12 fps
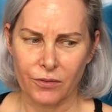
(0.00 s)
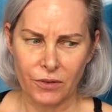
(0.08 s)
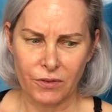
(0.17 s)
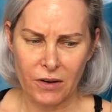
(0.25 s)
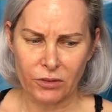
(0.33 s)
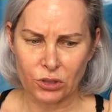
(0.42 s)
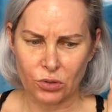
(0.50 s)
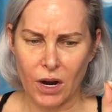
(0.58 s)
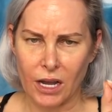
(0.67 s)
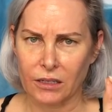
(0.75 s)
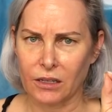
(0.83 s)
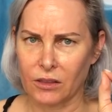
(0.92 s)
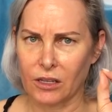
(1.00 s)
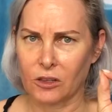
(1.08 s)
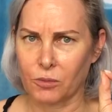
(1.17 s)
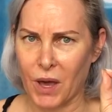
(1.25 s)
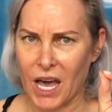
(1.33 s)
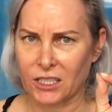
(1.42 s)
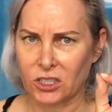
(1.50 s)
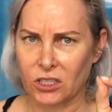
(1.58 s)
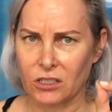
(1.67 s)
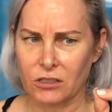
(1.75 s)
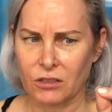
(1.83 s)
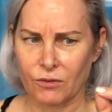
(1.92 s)
If you've never tried these
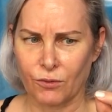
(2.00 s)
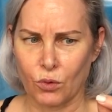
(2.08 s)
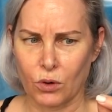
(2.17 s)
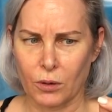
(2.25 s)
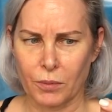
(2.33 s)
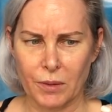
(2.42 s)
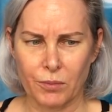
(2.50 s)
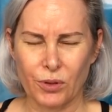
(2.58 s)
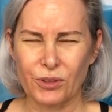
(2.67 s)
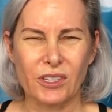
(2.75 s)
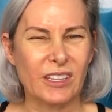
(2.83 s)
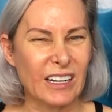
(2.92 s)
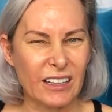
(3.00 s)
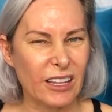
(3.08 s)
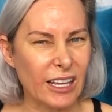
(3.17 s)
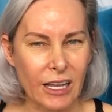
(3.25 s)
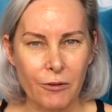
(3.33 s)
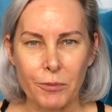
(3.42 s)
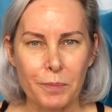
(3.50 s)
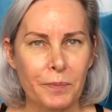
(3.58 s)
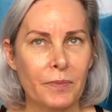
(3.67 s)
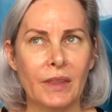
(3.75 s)
patches for pimples, and they have,